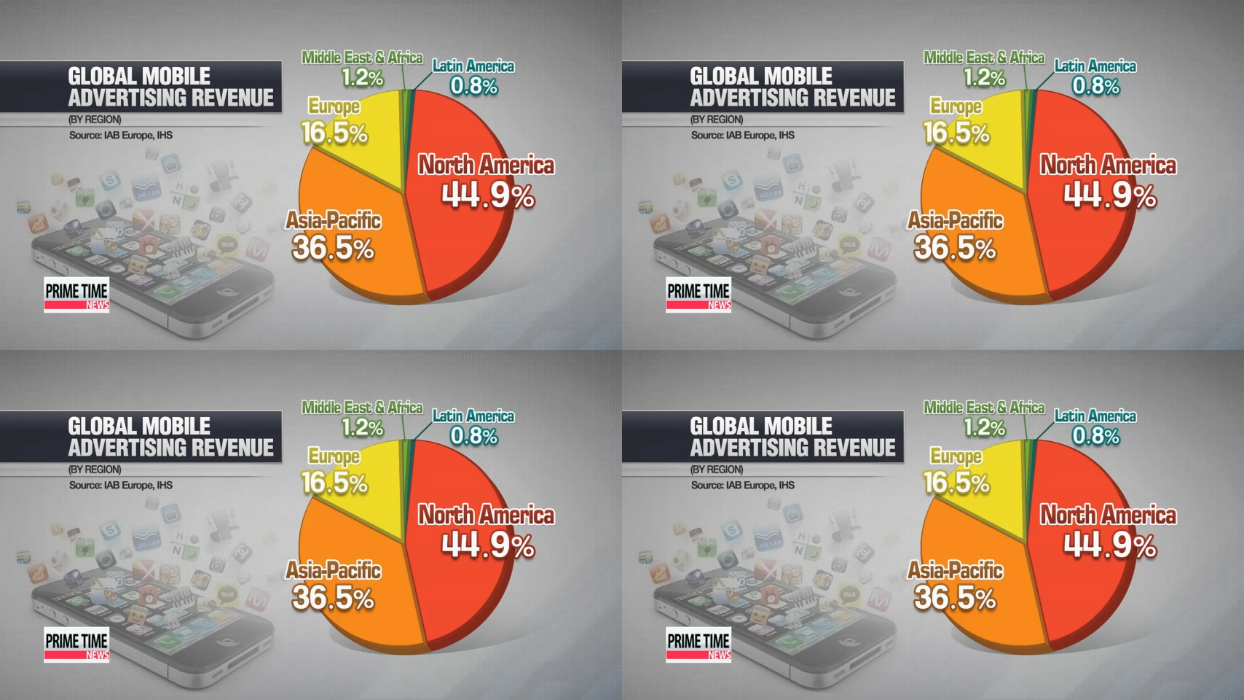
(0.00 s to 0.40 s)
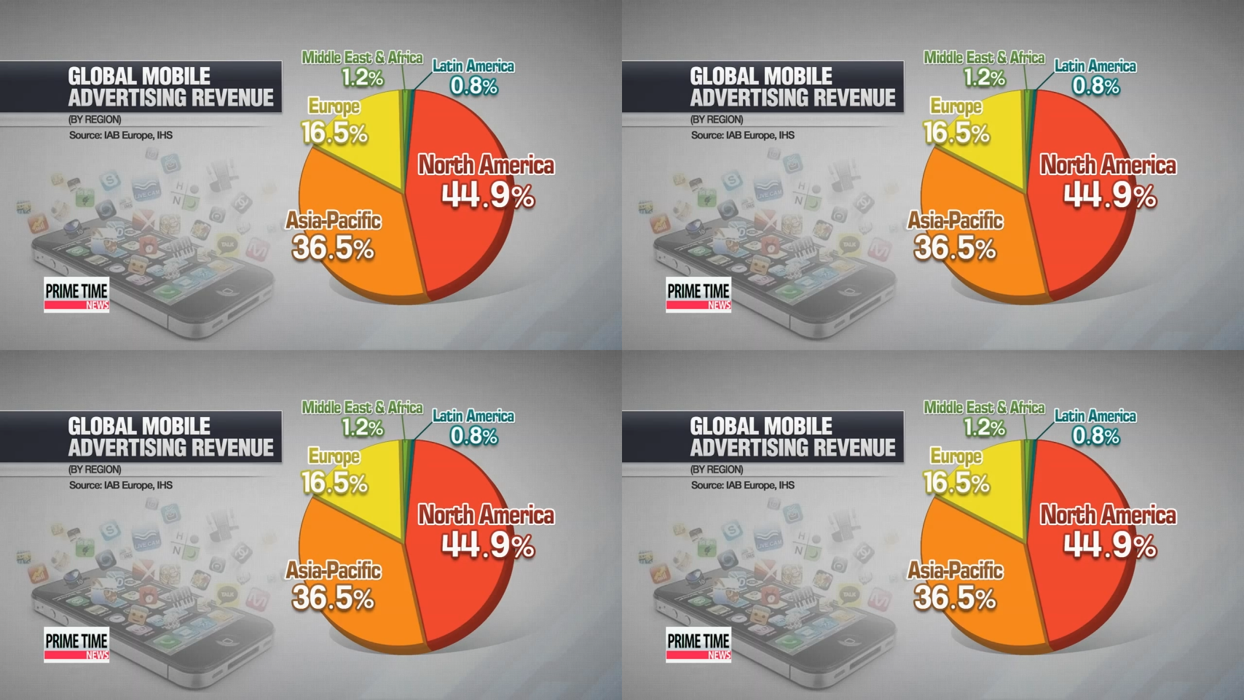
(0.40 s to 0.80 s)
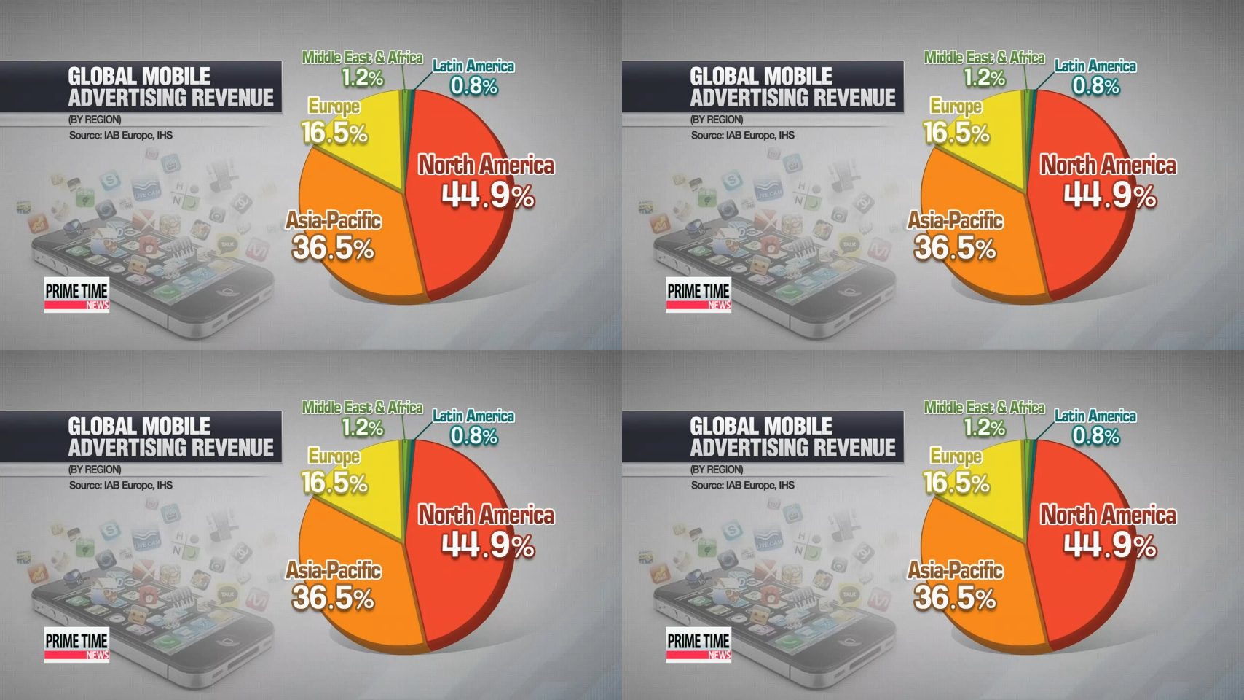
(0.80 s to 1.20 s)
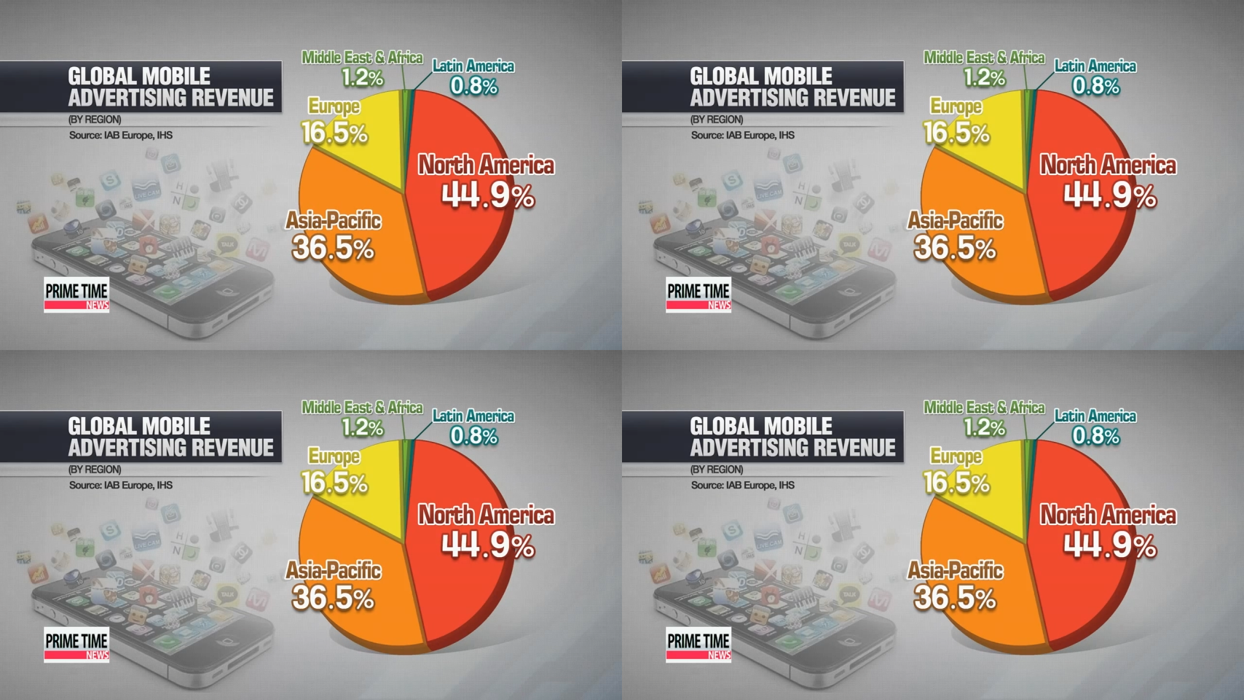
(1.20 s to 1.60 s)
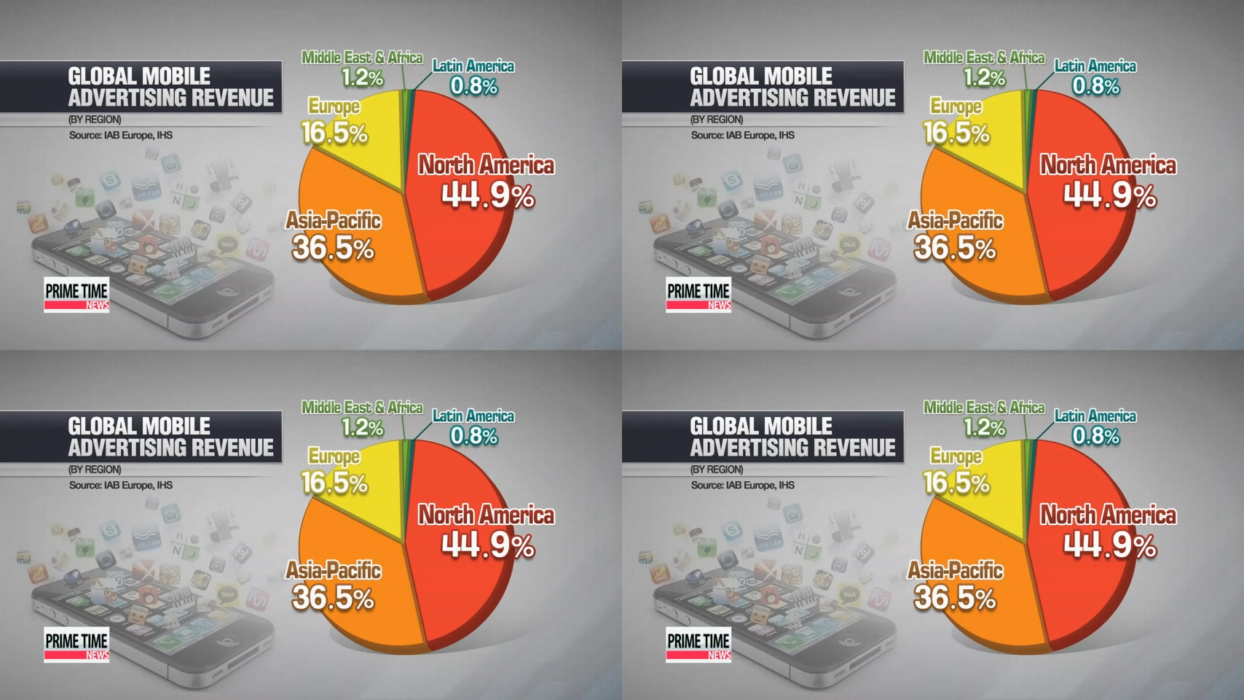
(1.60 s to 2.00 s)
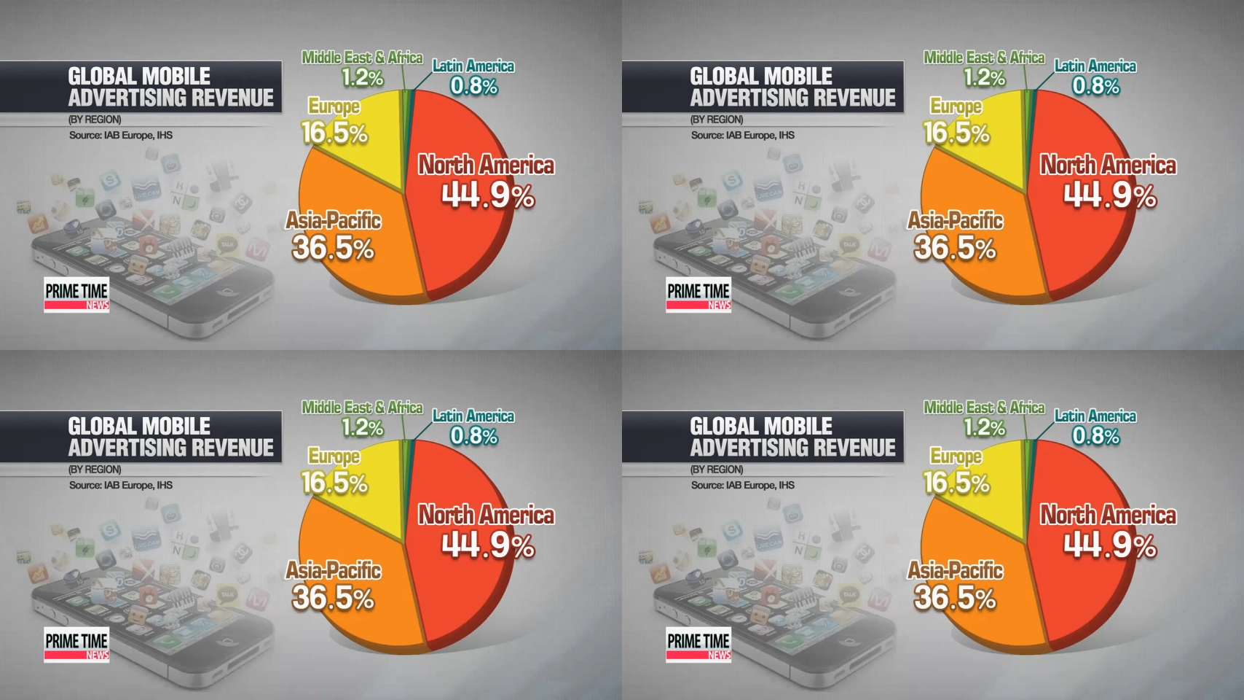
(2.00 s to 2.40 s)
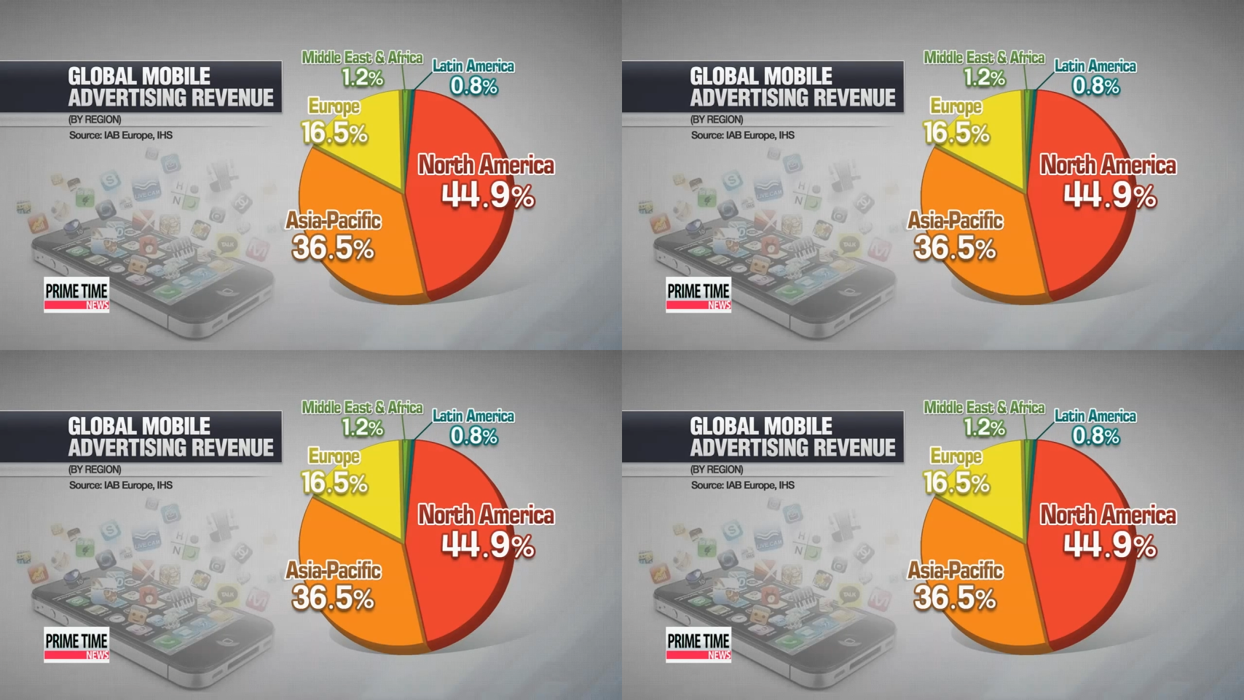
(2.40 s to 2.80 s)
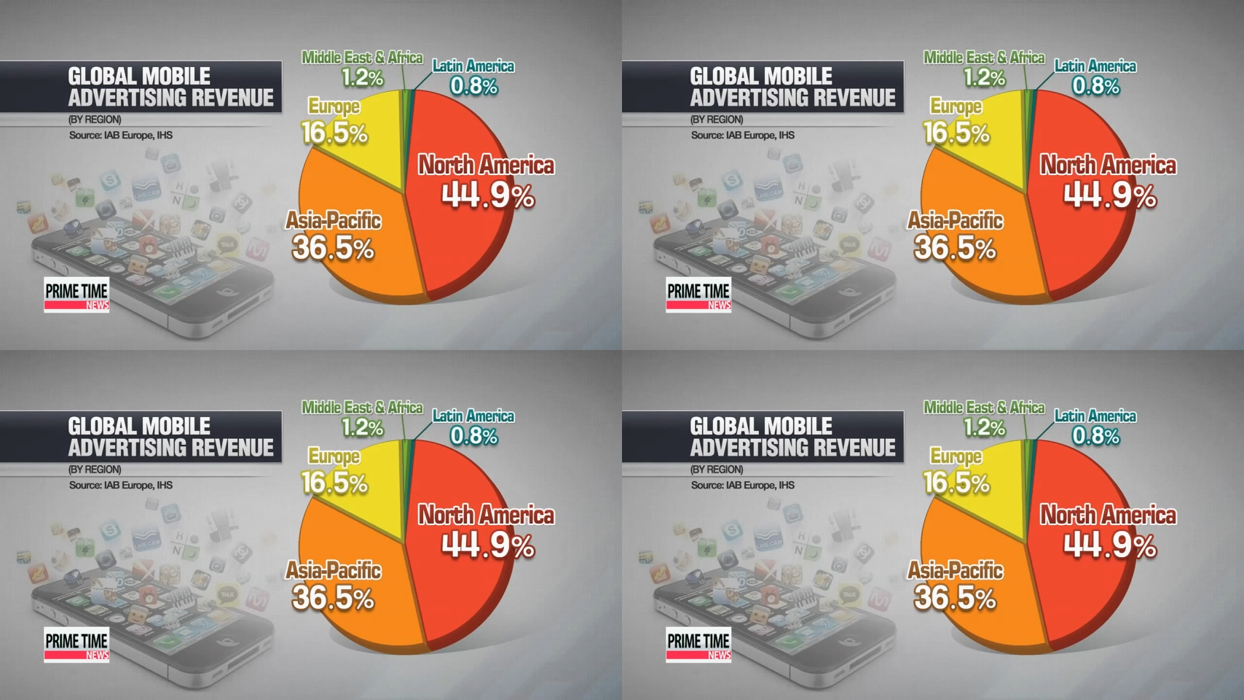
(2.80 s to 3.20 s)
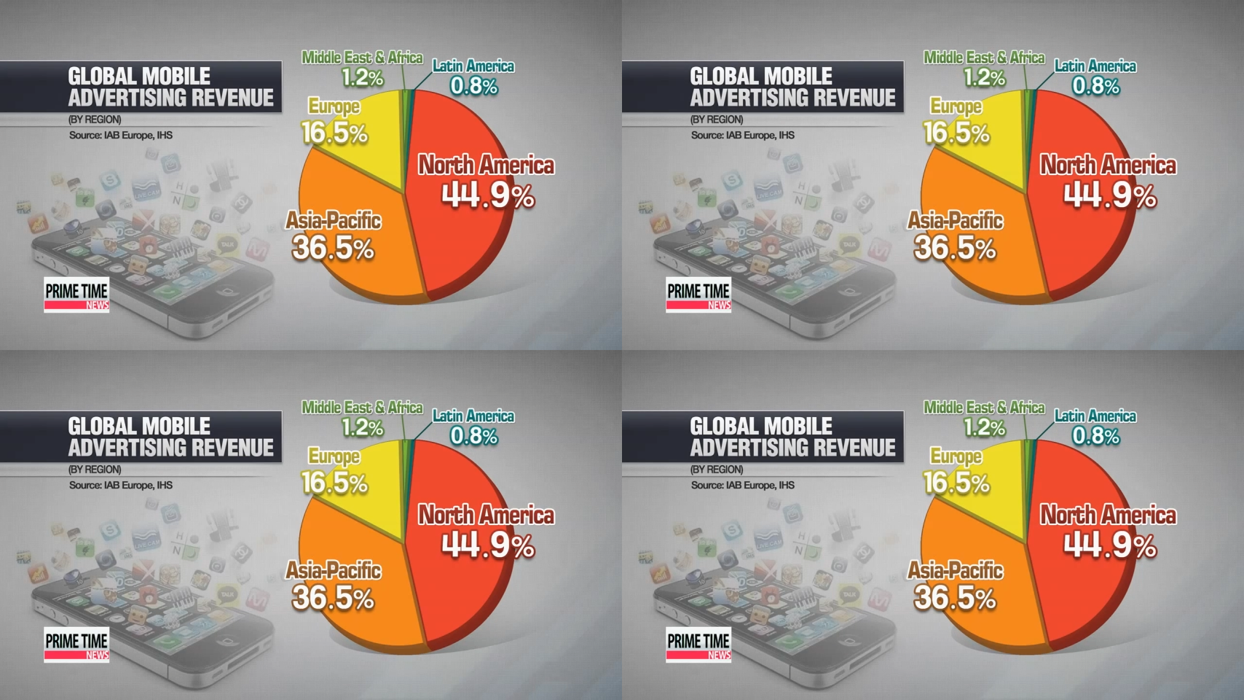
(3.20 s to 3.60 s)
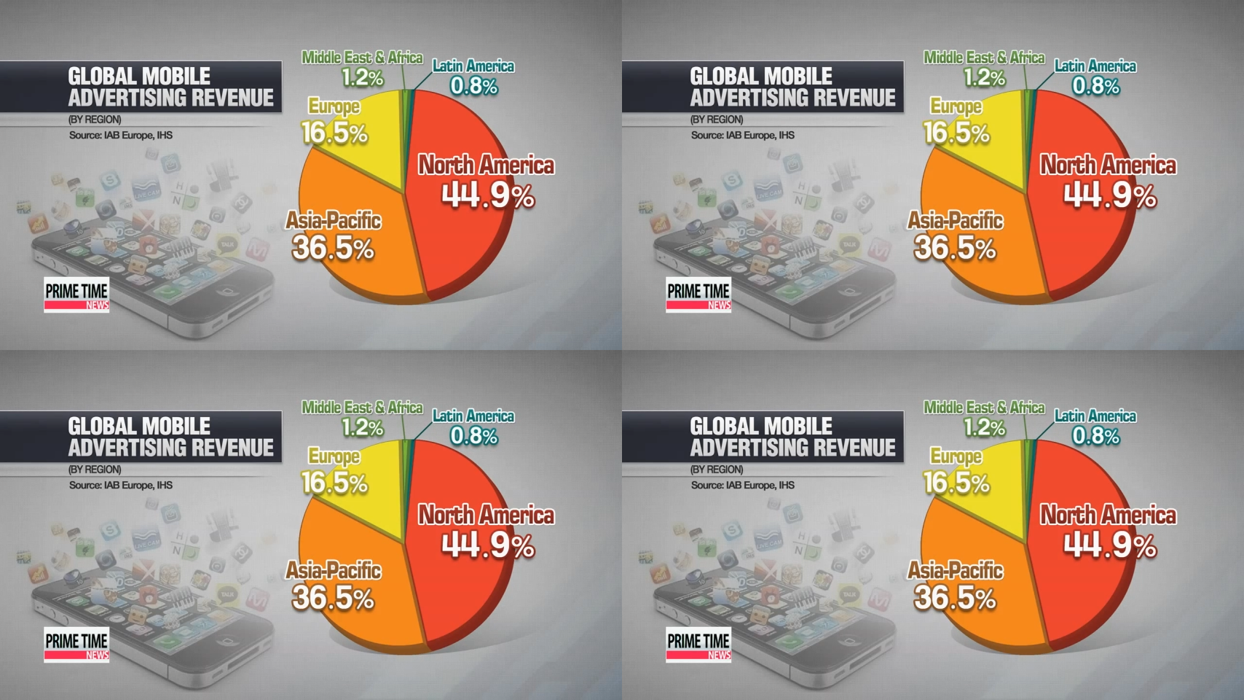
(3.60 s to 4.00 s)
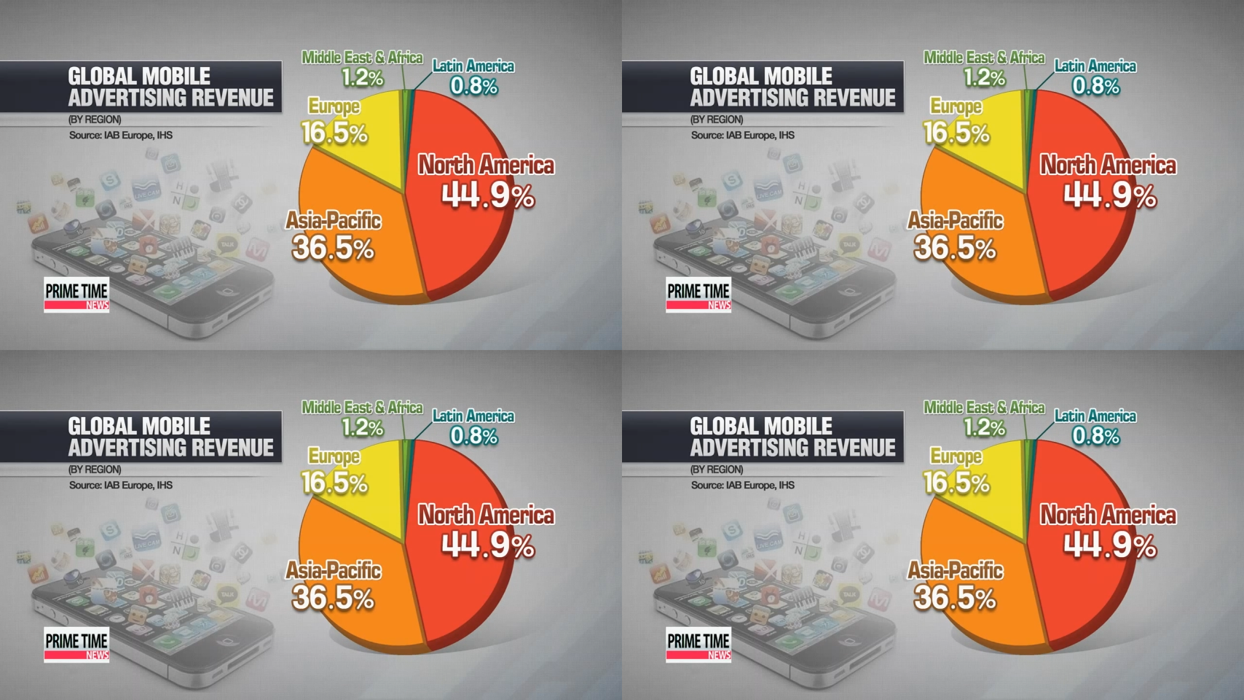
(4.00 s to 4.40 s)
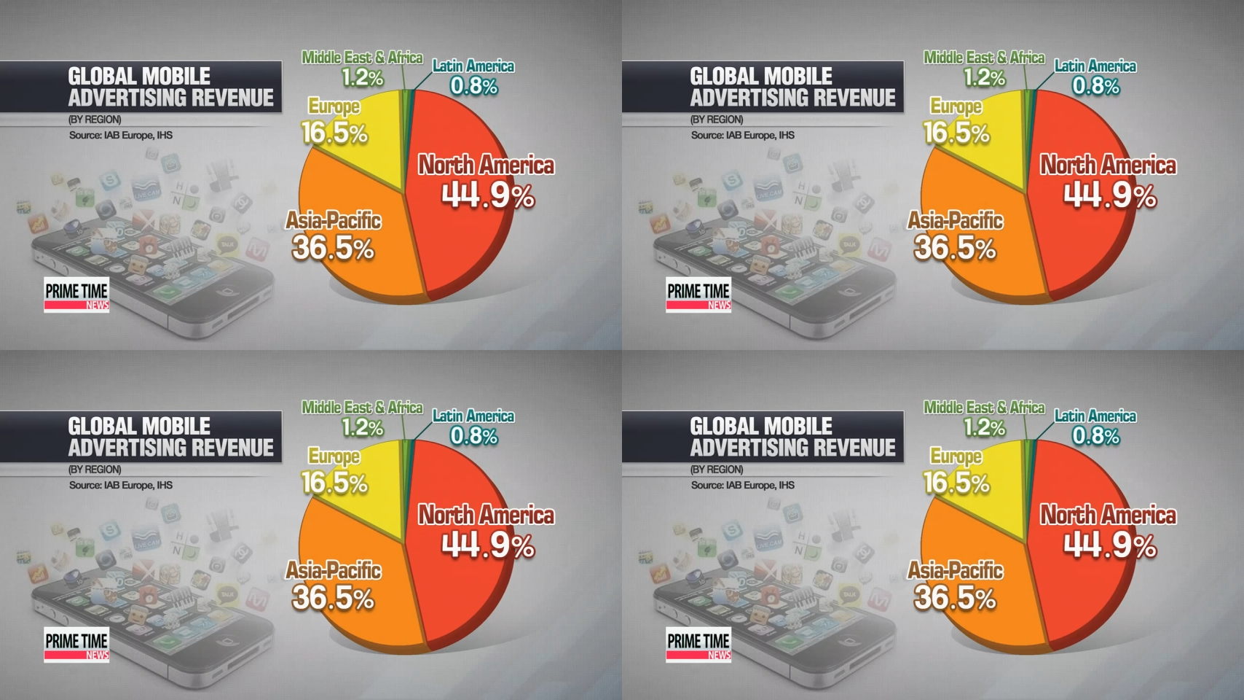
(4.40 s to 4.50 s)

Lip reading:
[unreadable: no face in view]